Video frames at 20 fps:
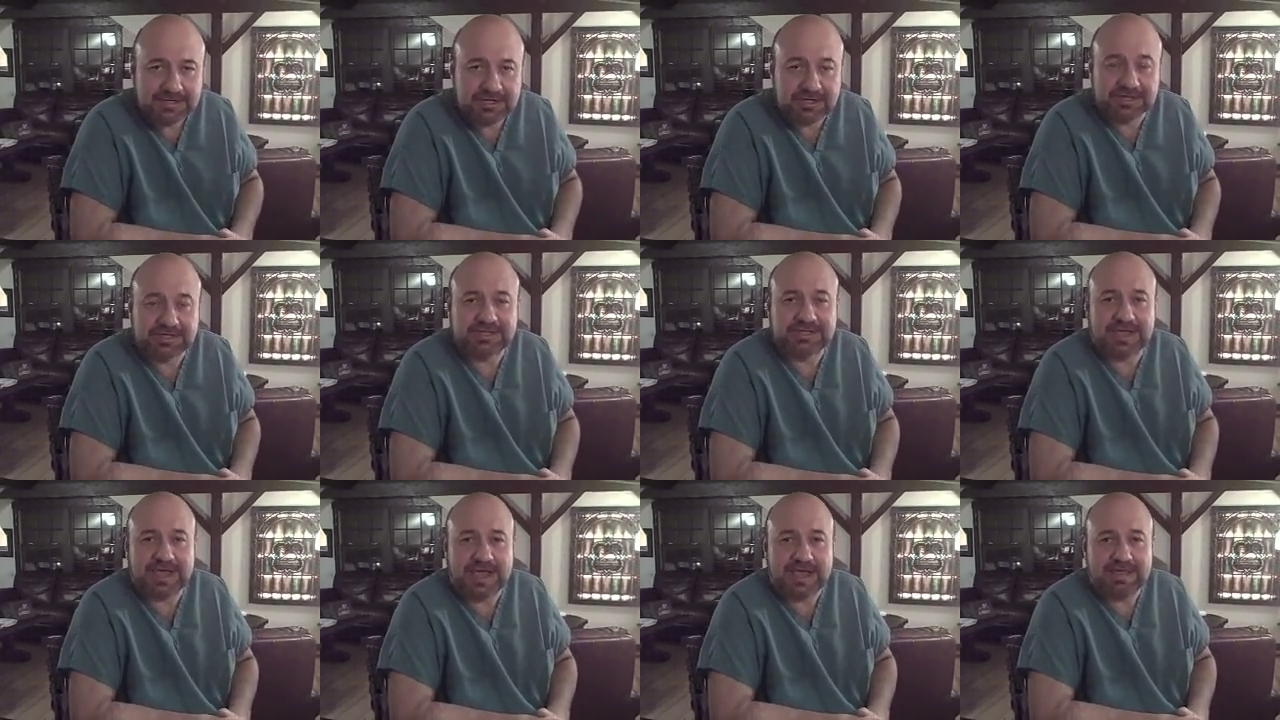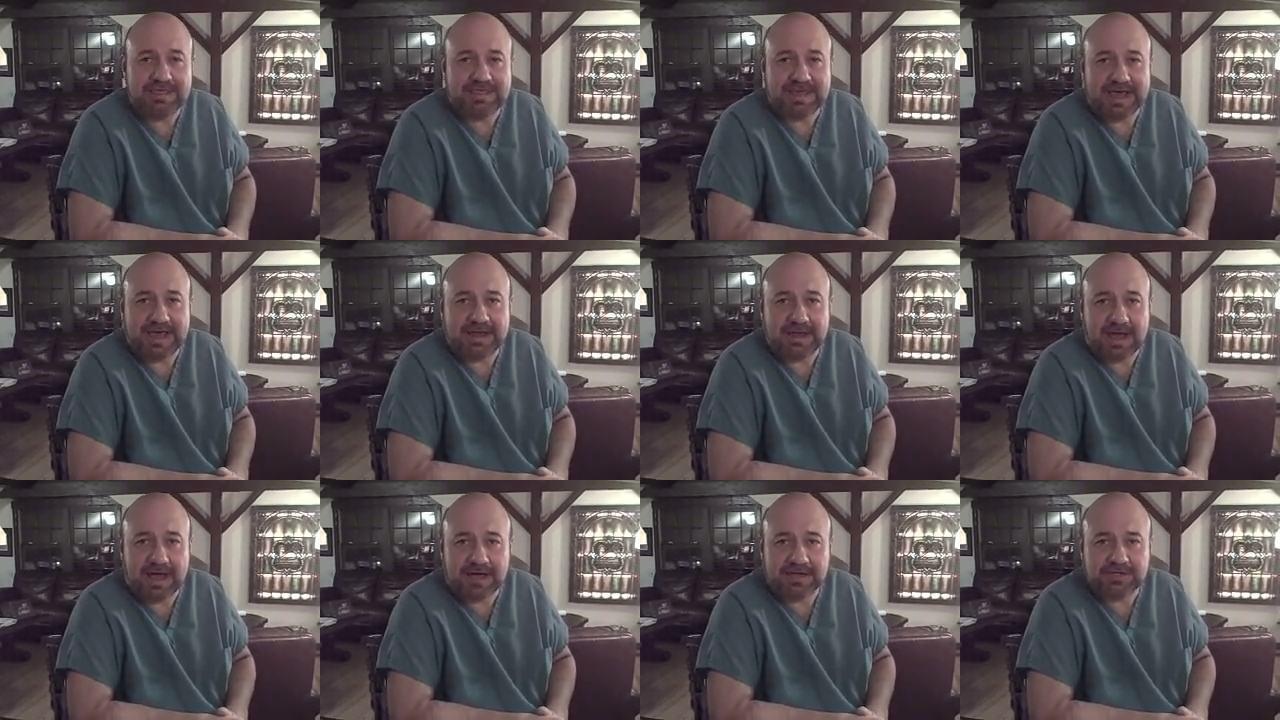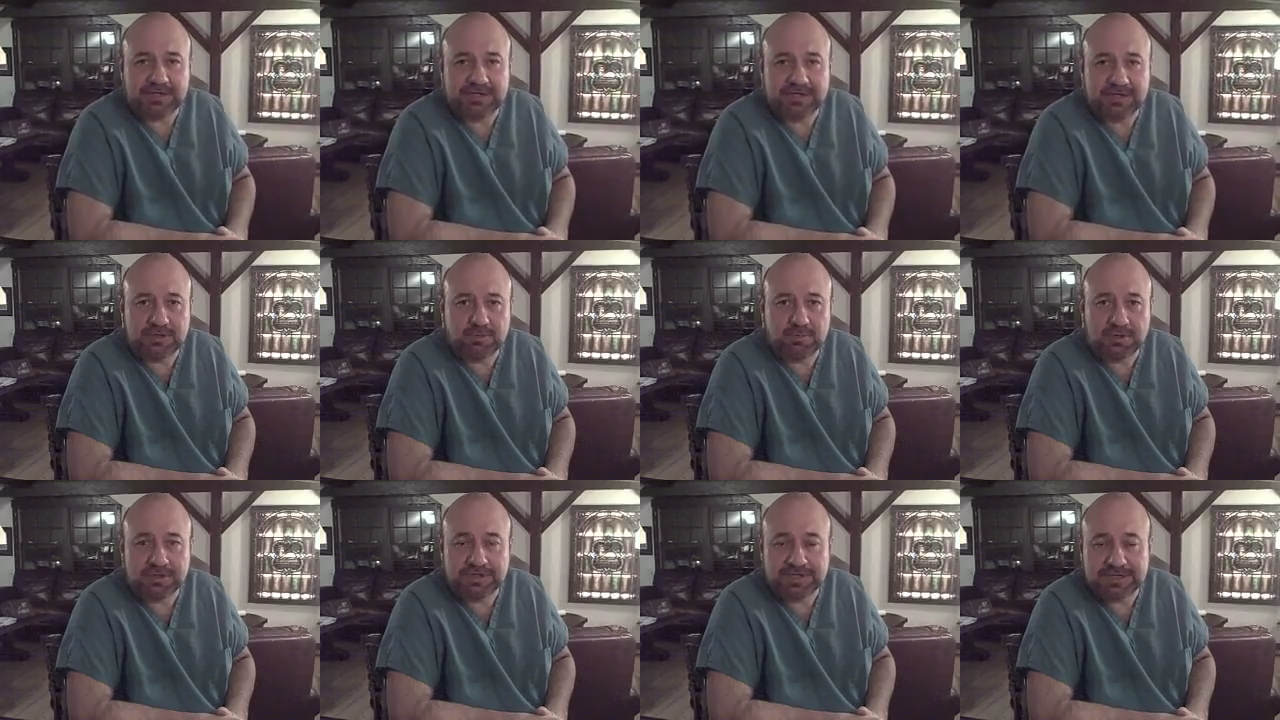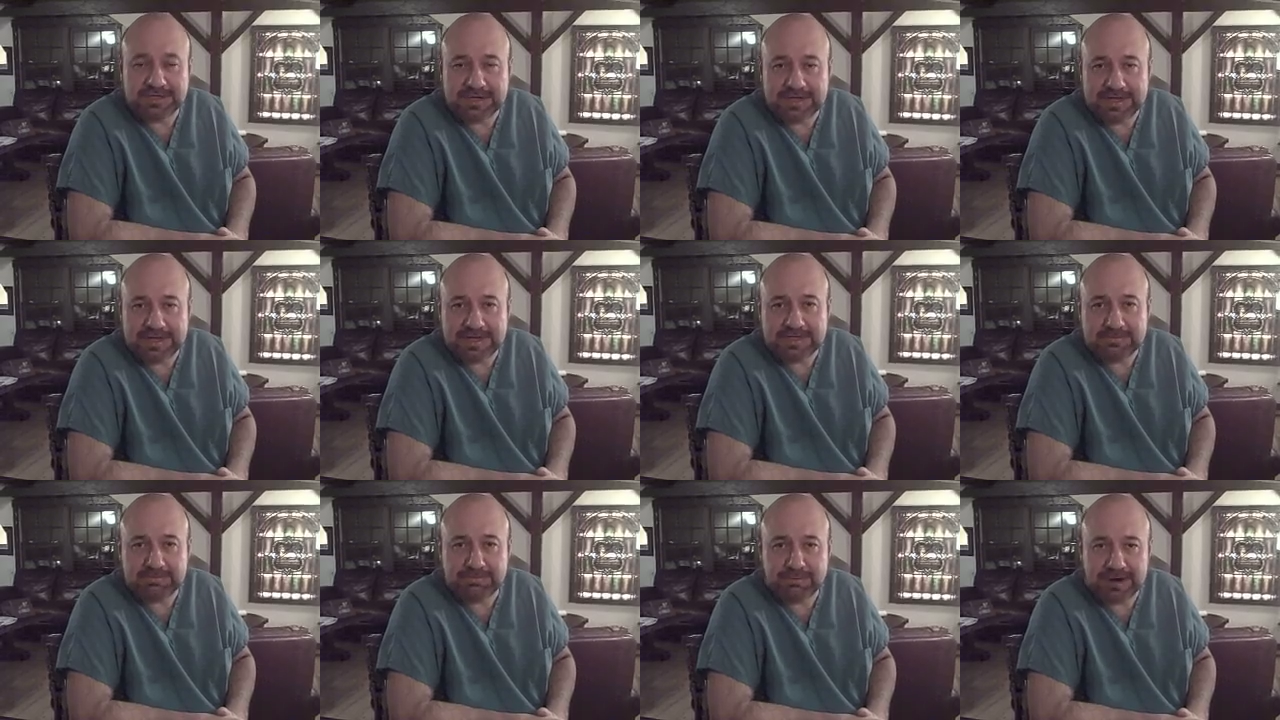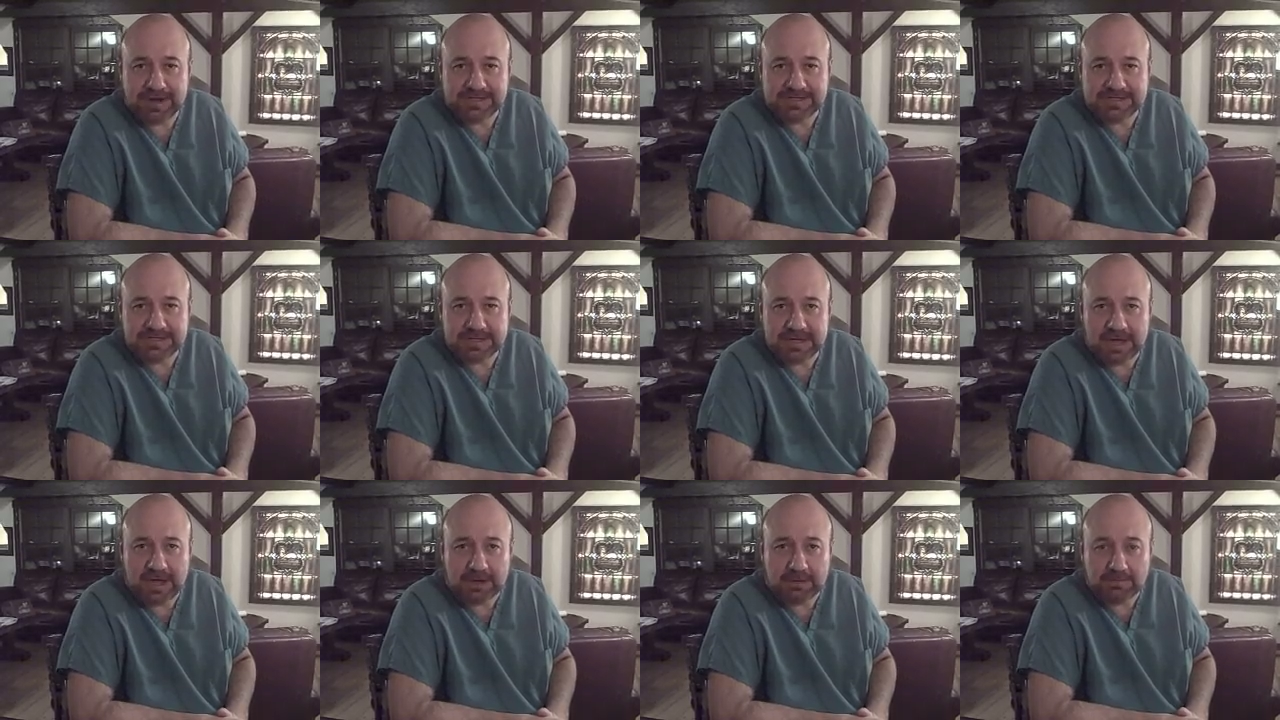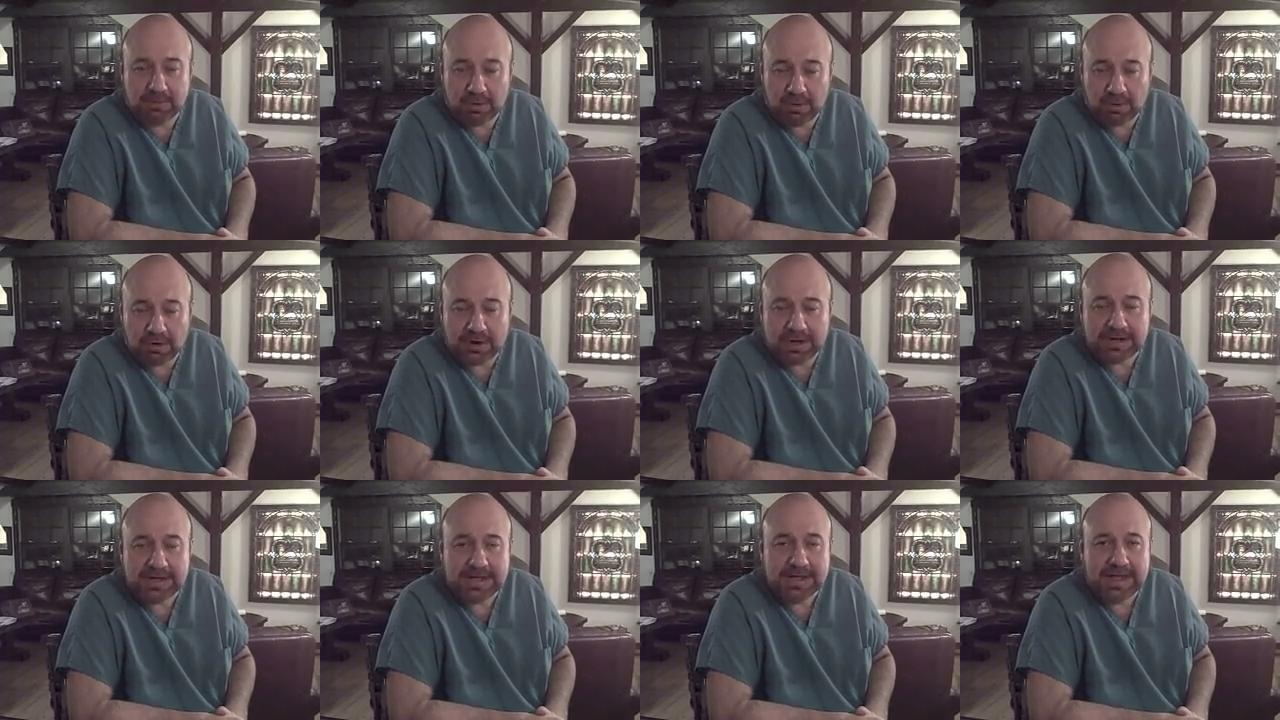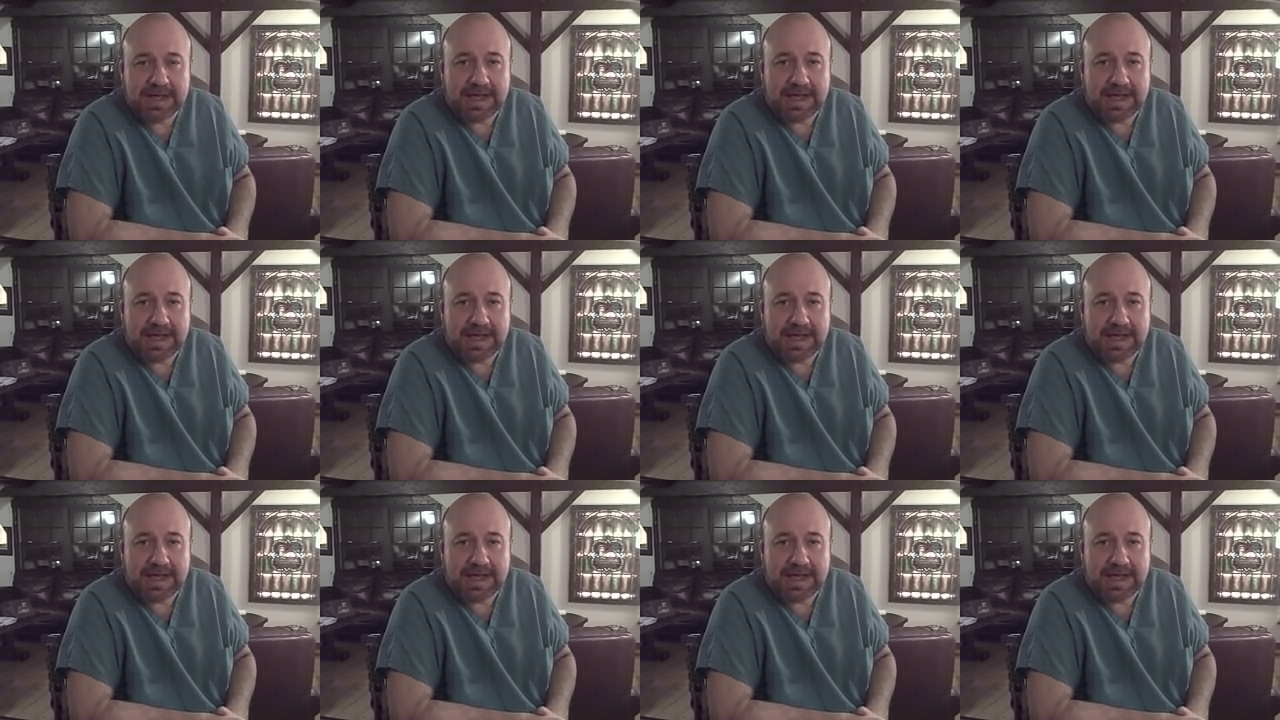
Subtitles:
does say that oxygen was indeed present on board